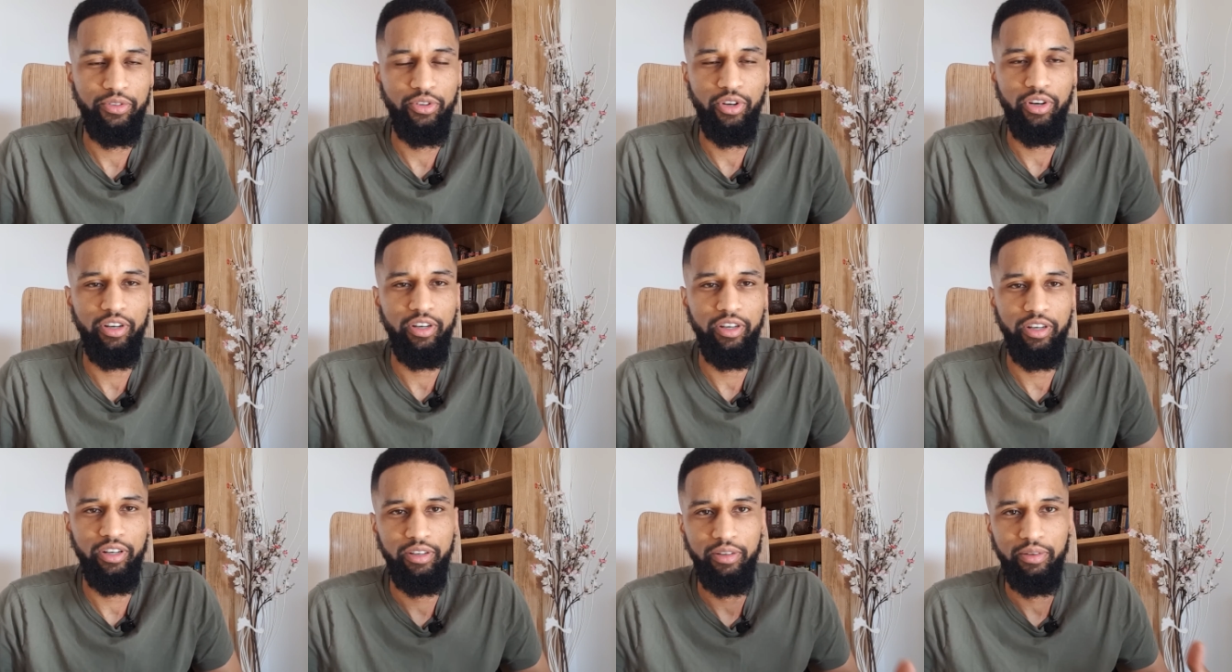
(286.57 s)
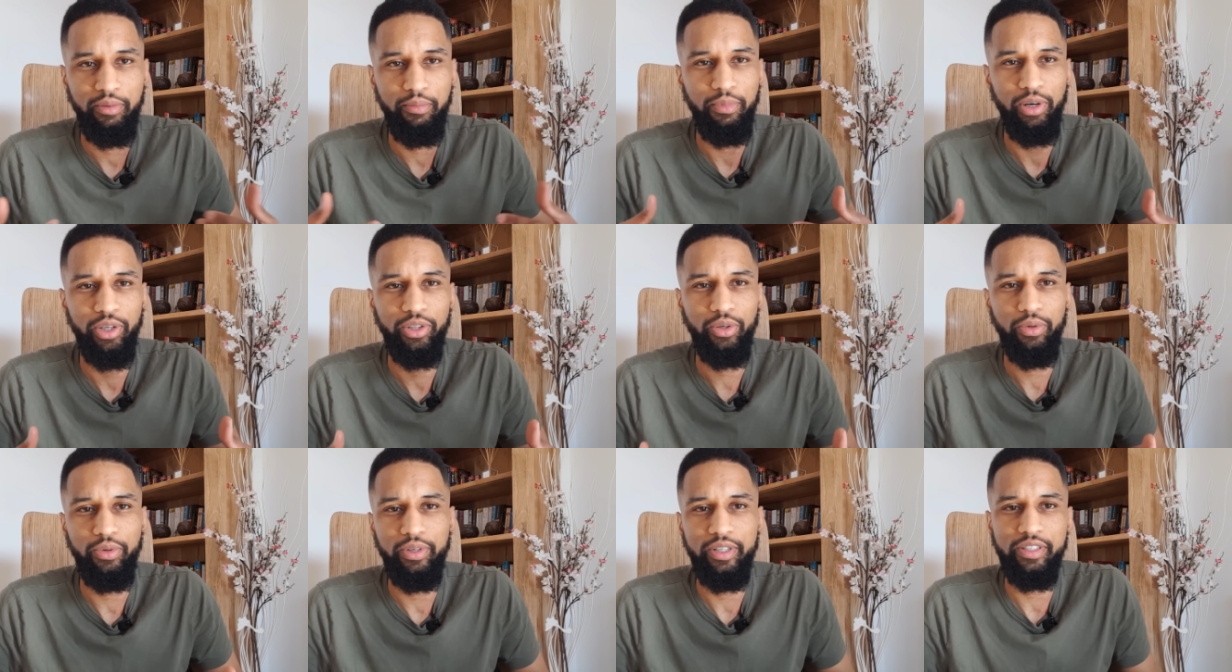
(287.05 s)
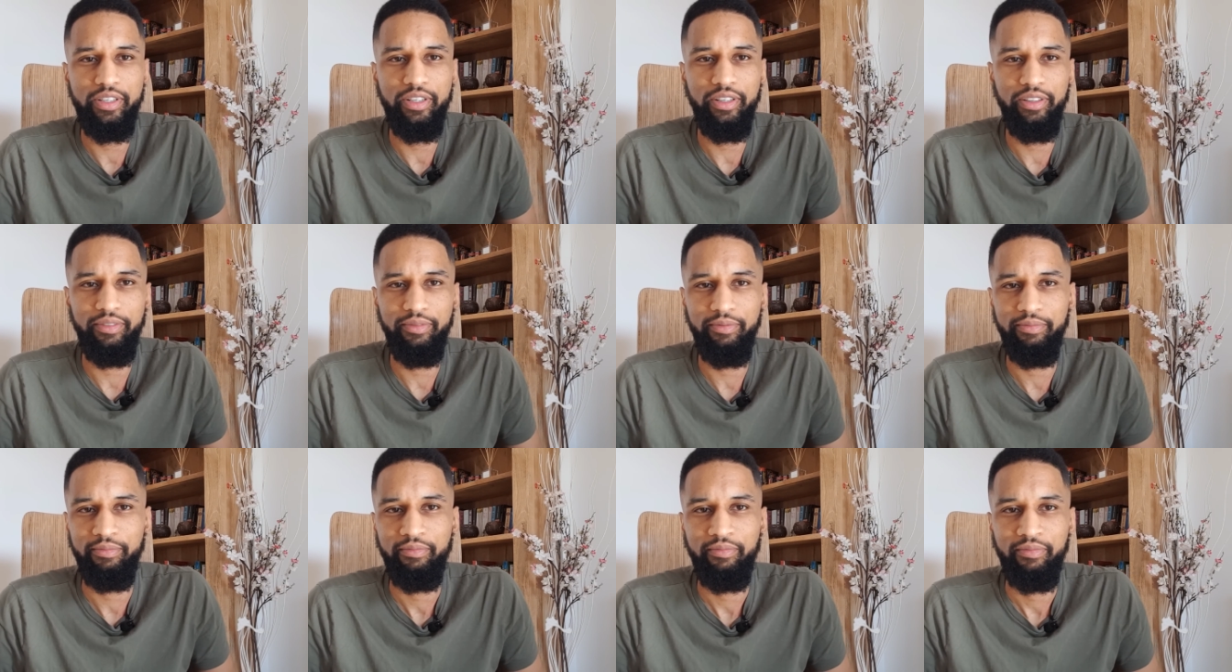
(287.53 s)
not a model as
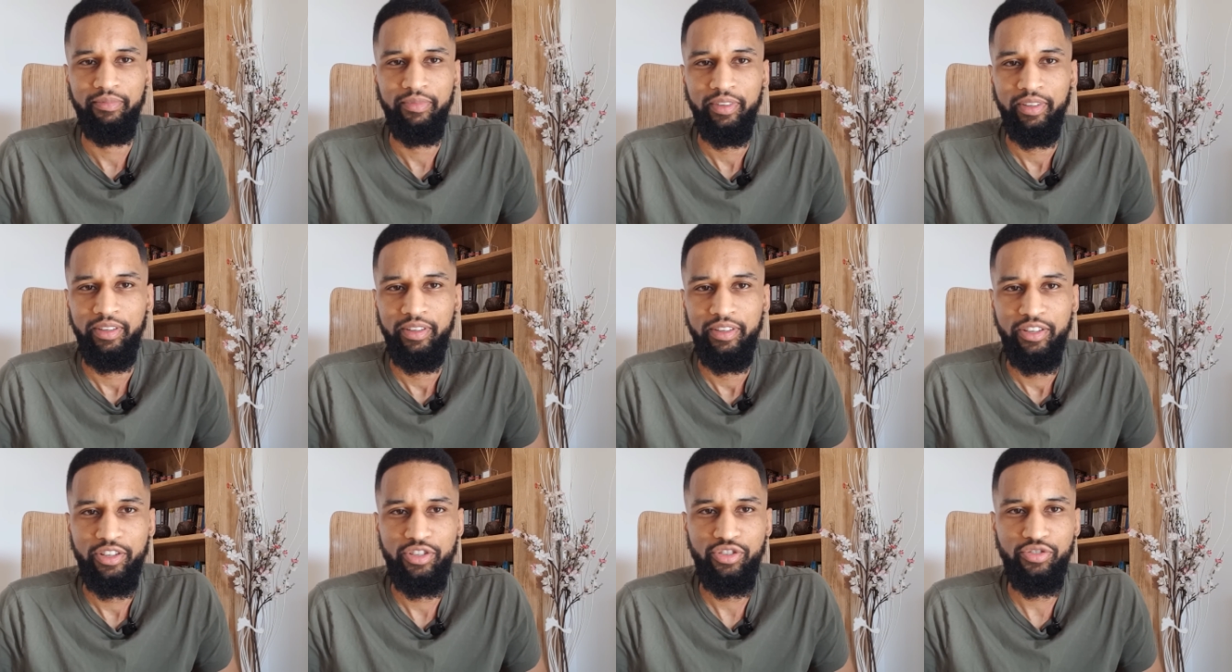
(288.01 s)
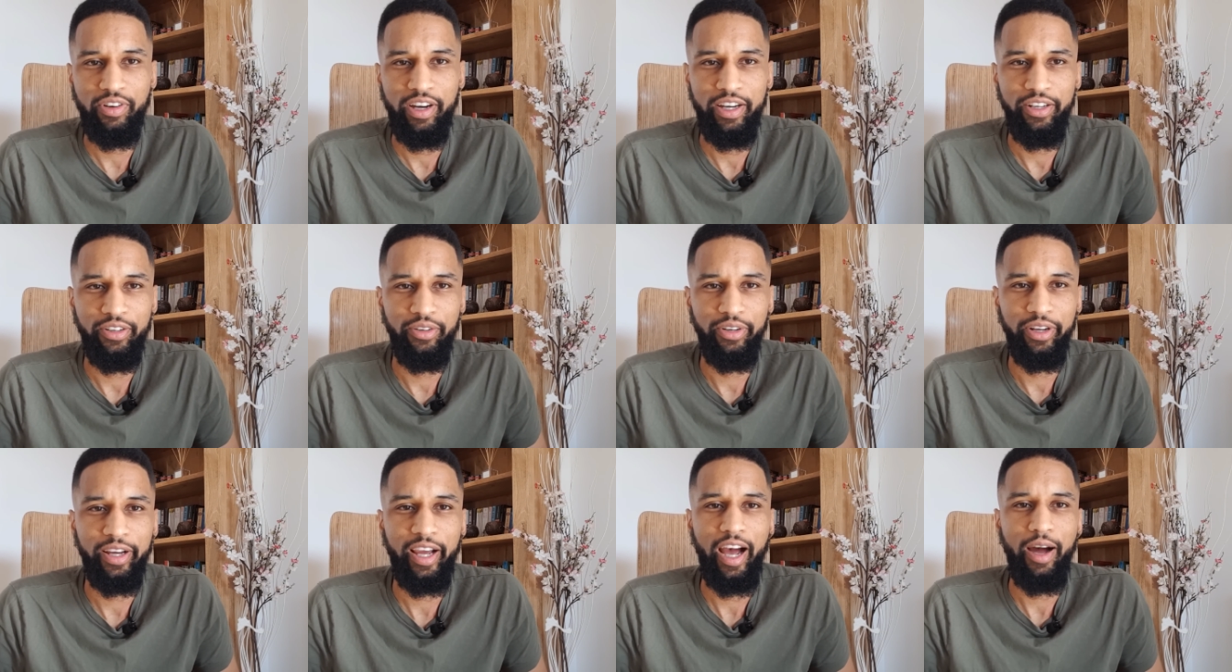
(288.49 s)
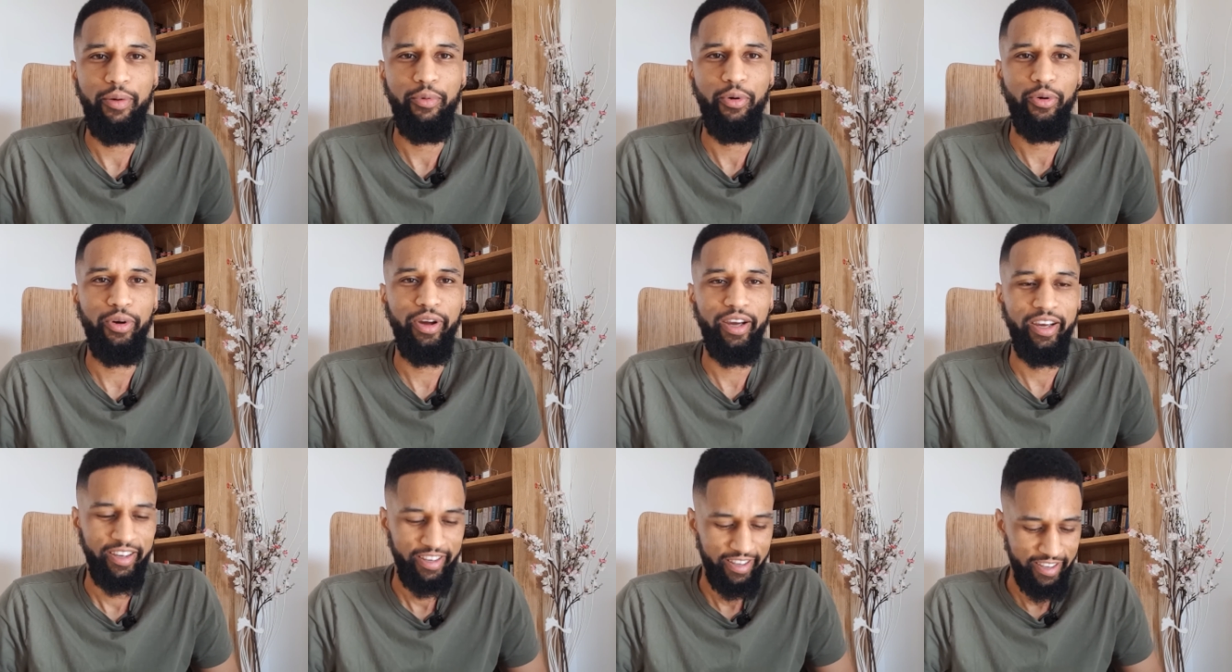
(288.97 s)
in striding on a
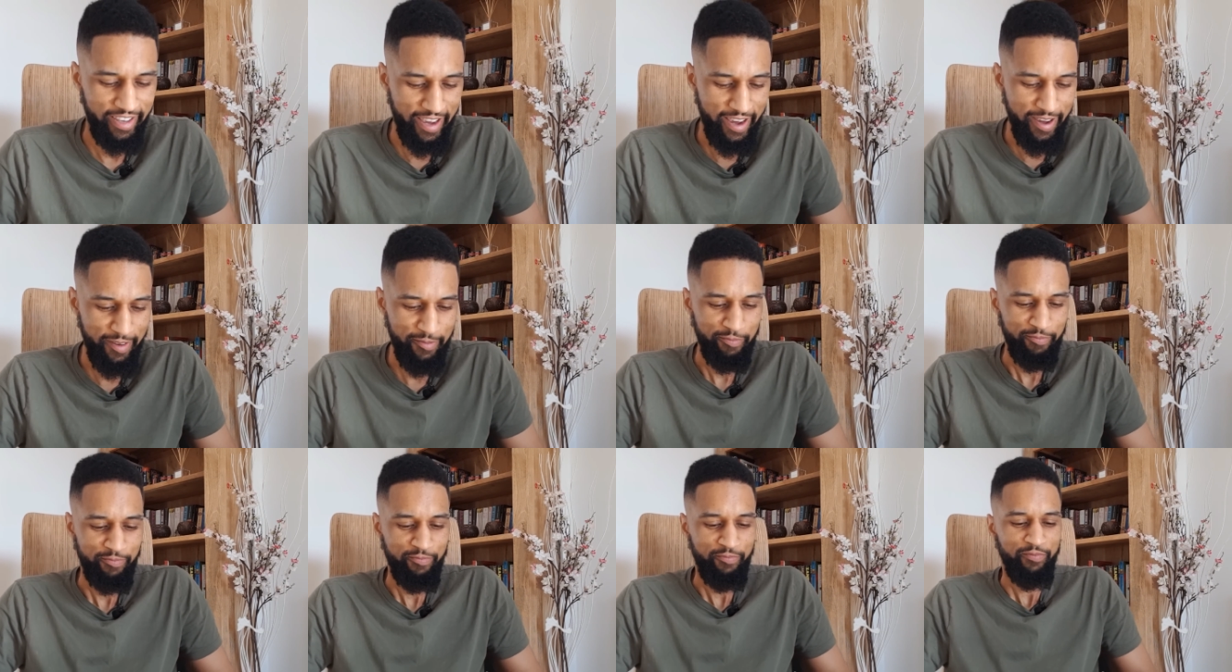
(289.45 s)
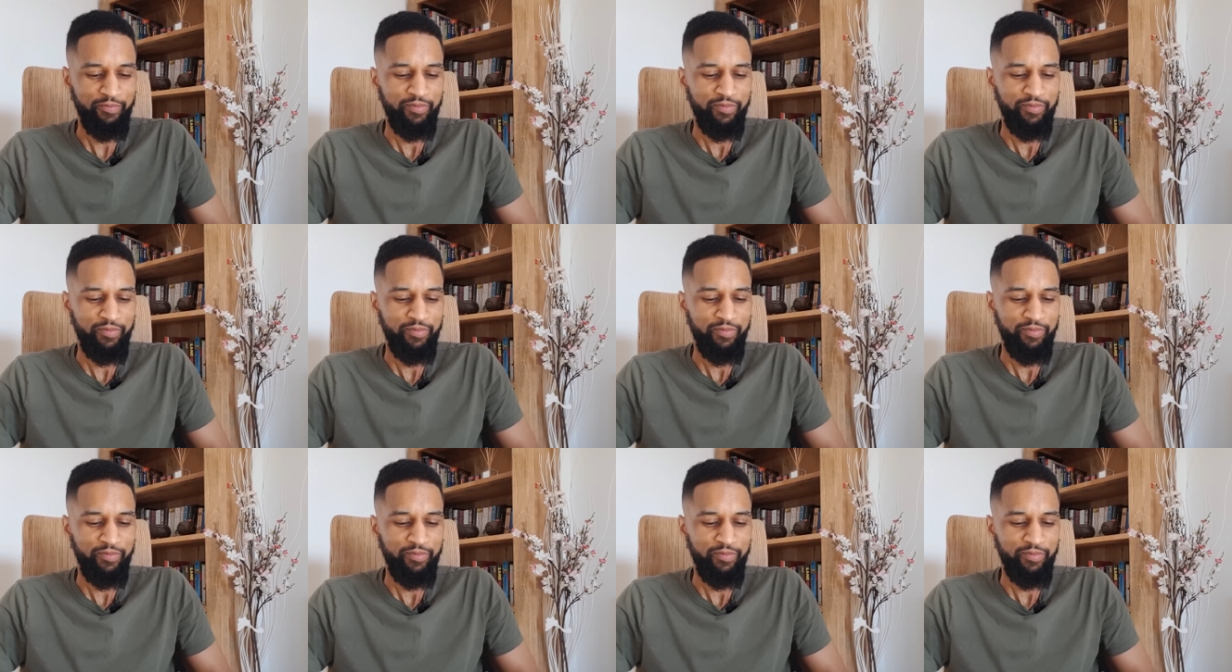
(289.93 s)
catwalk, yeah?